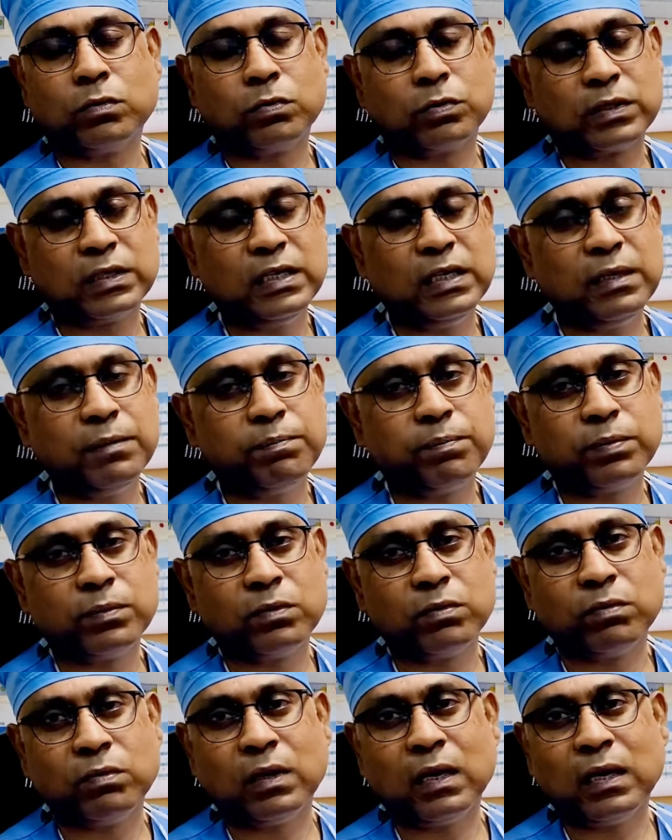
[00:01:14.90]
keep
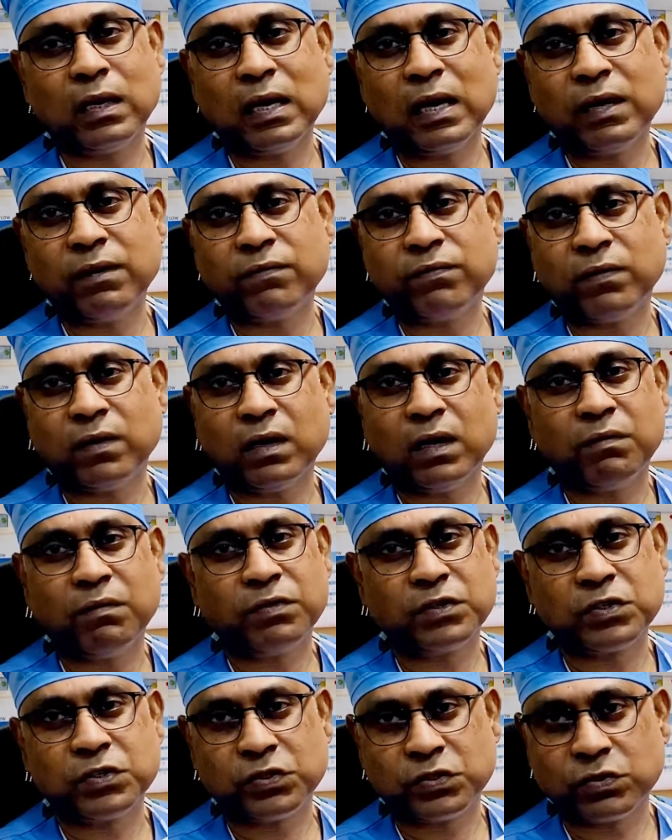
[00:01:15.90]
alive our
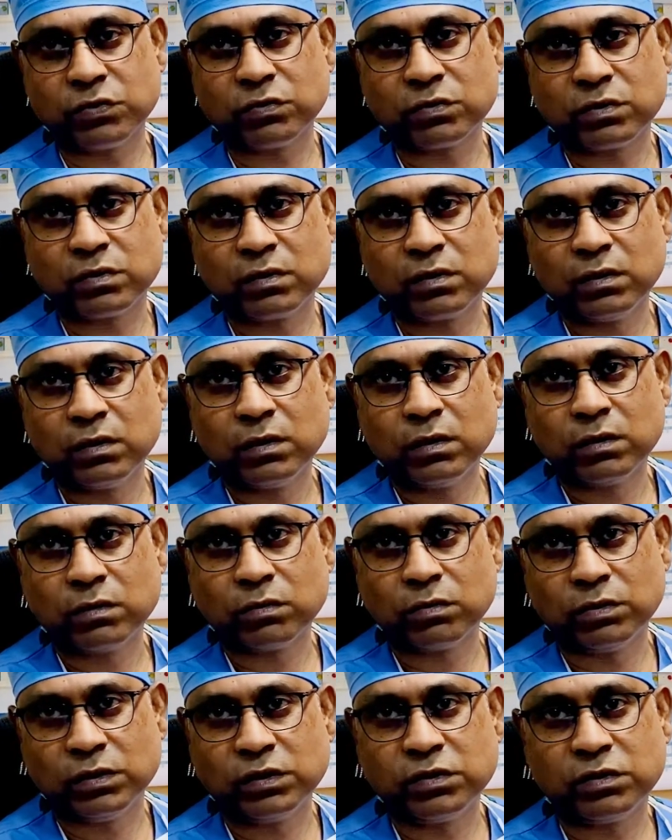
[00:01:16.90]
tissues.
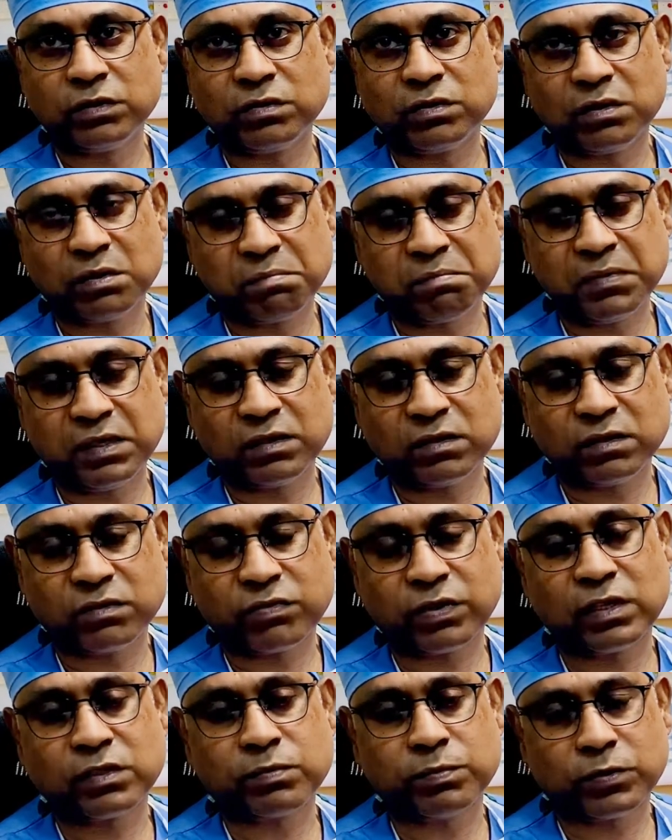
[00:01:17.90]
So this is the major
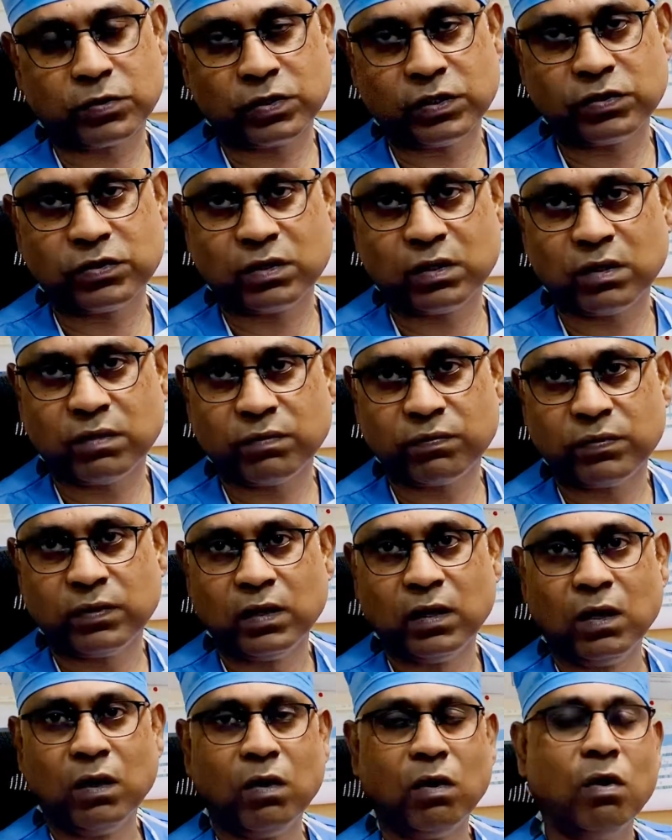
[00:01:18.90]
transportation of
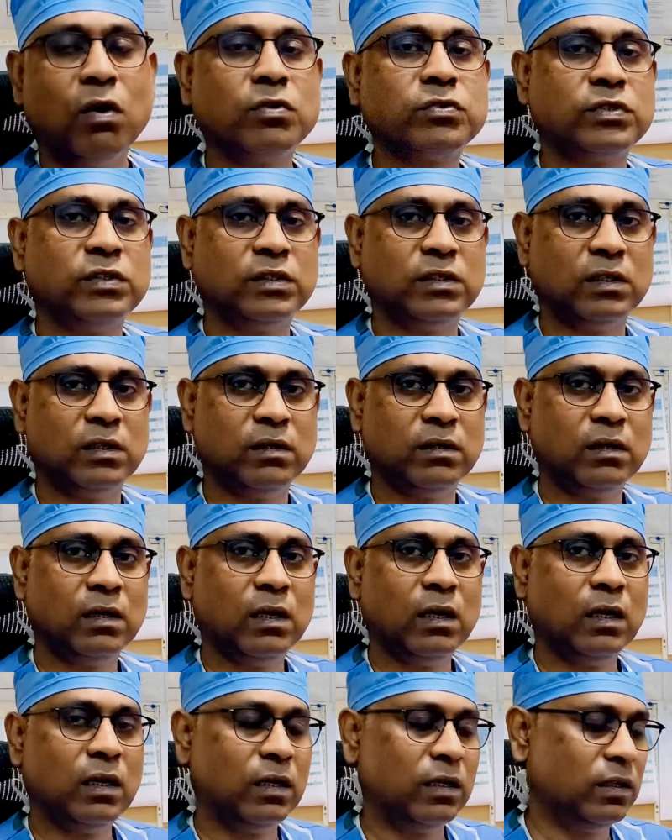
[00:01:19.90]
oxygen
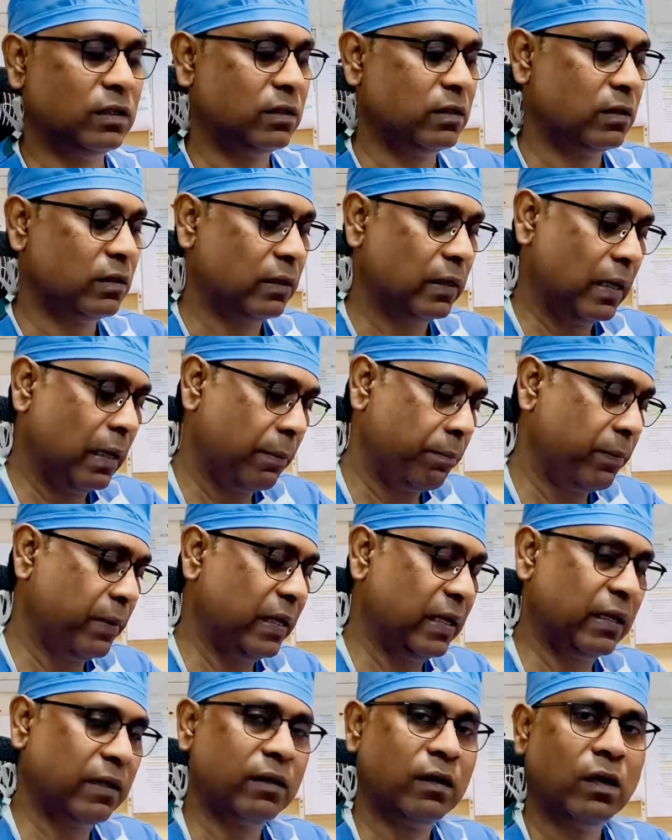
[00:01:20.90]
is
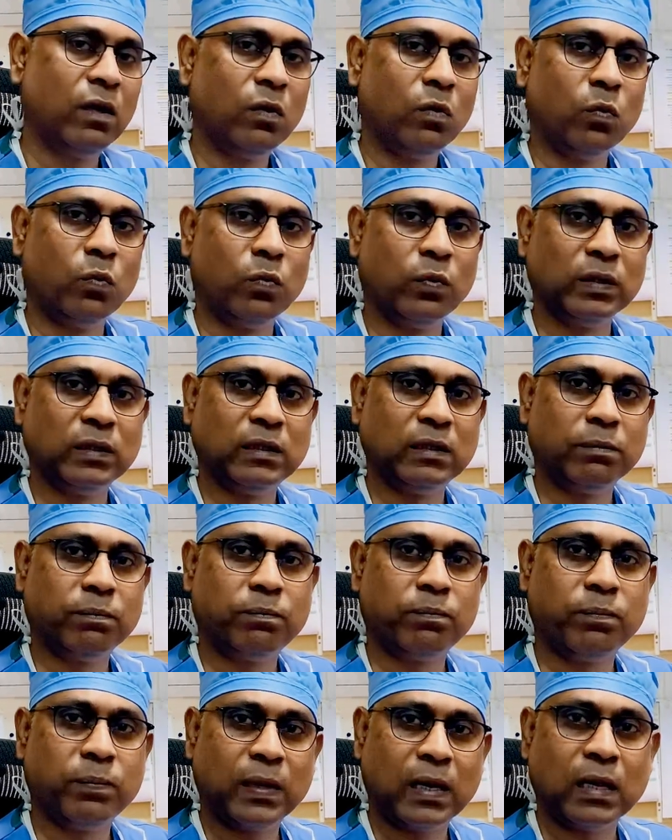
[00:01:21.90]
happening over the
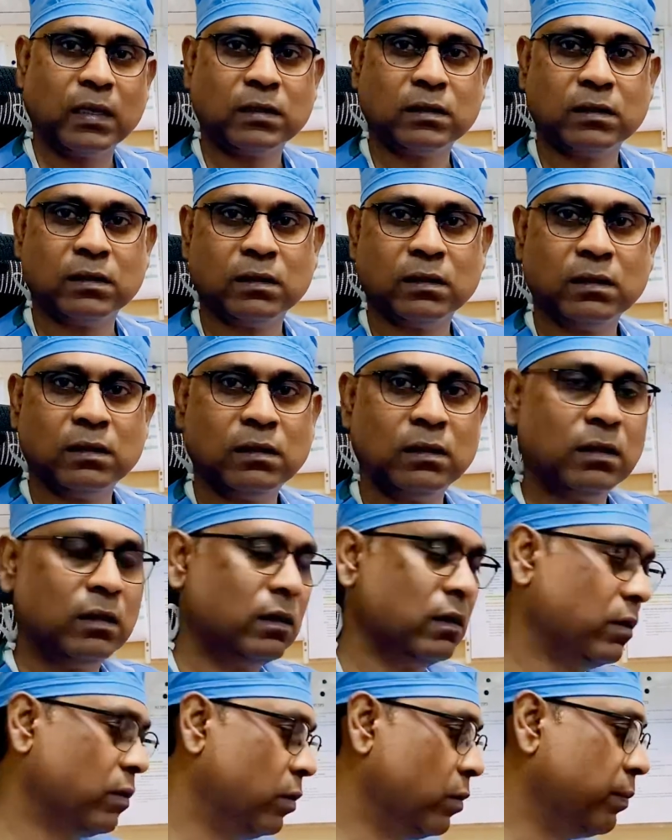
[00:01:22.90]
blood.
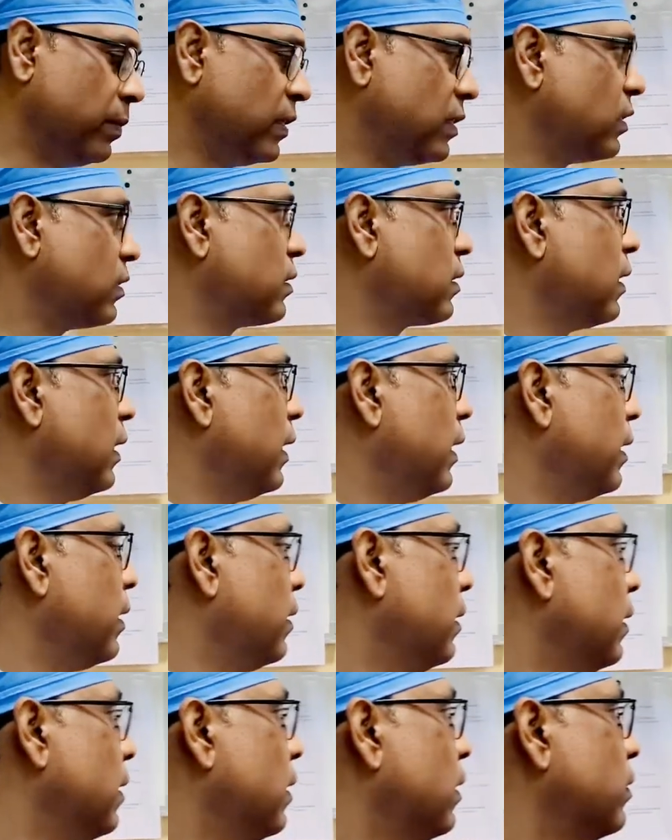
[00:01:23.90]
Hope it is clear.
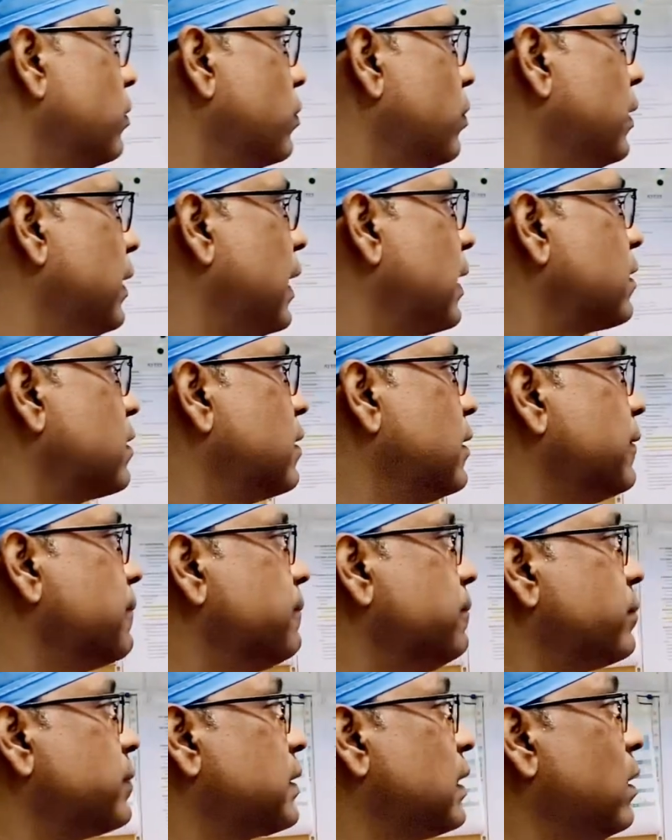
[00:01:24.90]
So next,
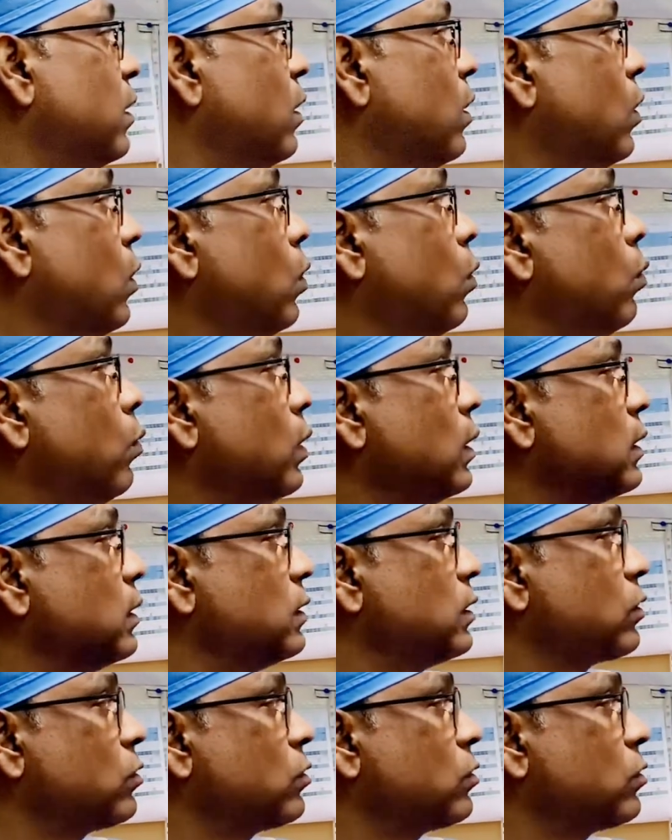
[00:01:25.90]
what are the